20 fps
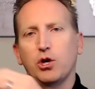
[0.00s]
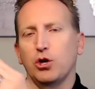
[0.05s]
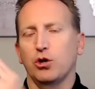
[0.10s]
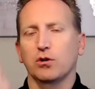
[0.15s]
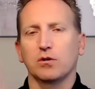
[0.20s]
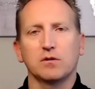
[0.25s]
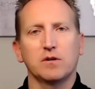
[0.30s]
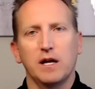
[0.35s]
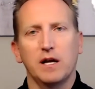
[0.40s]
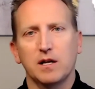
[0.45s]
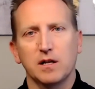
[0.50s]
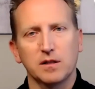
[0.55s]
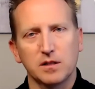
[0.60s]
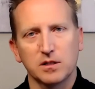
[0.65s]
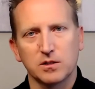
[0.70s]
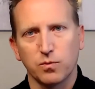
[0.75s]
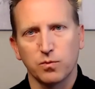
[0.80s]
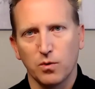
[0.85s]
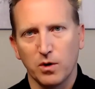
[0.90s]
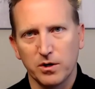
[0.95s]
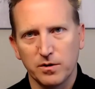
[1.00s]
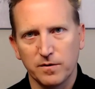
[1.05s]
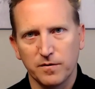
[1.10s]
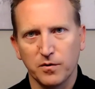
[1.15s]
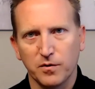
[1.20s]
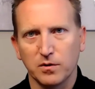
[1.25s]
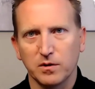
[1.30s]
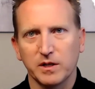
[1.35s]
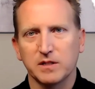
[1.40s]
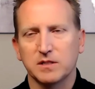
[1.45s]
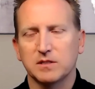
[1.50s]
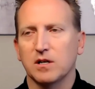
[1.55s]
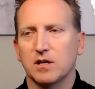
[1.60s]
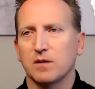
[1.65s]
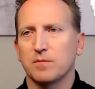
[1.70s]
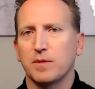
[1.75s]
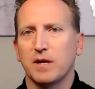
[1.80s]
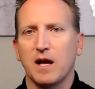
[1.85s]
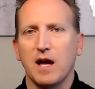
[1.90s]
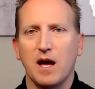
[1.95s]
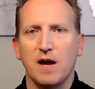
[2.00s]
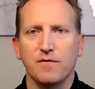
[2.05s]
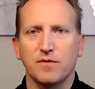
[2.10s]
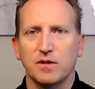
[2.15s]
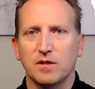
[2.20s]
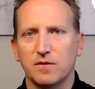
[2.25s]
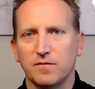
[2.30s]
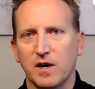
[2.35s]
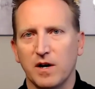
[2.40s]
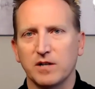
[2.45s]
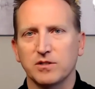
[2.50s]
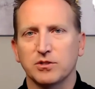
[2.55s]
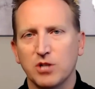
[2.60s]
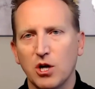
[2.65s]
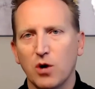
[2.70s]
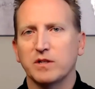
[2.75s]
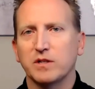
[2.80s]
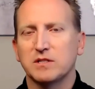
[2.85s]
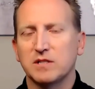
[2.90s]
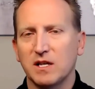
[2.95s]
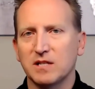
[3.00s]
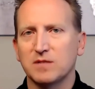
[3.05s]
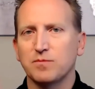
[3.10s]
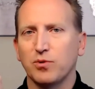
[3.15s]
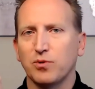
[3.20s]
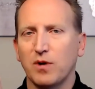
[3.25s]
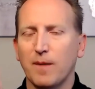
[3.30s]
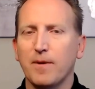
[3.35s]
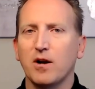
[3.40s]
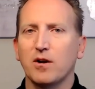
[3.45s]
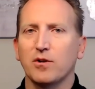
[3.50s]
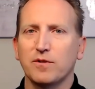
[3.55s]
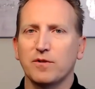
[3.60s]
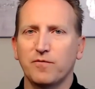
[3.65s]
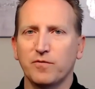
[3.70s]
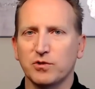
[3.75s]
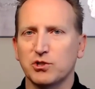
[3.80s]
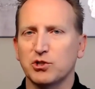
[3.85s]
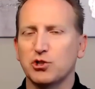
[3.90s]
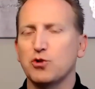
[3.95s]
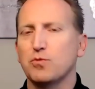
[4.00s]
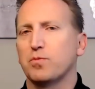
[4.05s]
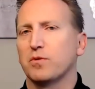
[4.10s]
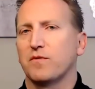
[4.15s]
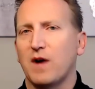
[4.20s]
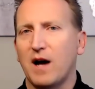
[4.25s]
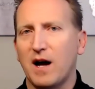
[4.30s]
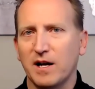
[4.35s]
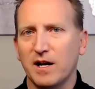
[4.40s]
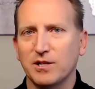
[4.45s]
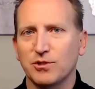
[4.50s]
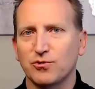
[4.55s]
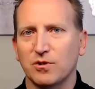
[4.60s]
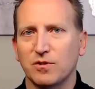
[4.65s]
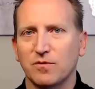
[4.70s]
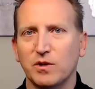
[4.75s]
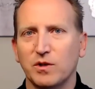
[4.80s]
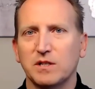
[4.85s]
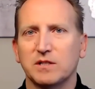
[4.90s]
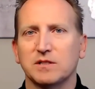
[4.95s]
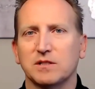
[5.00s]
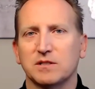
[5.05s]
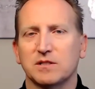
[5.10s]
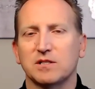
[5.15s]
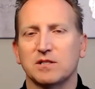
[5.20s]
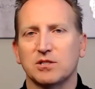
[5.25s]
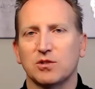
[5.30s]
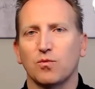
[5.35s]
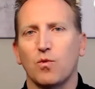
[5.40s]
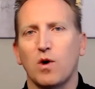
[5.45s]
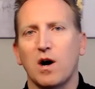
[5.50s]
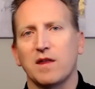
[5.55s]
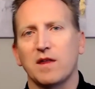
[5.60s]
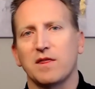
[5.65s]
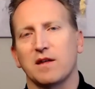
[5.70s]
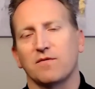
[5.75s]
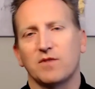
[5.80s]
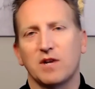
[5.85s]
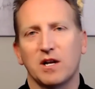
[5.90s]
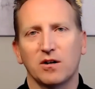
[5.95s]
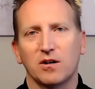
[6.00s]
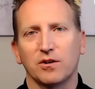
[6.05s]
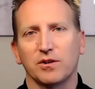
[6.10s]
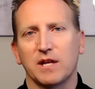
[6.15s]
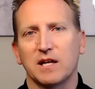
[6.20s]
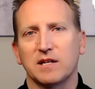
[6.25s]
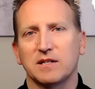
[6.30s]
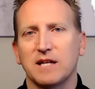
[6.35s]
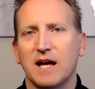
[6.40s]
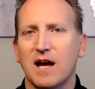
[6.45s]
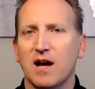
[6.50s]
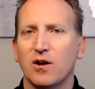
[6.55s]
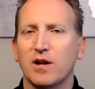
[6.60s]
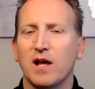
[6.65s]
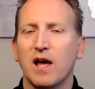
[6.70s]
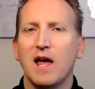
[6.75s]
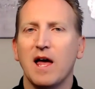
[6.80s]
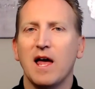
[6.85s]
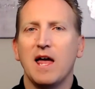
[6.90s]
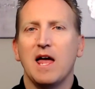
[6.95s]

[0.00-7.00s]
curated this wonderful list on behalf of the advisor. No, it's primarily for supervisory reasons as to why they've narrowed that down.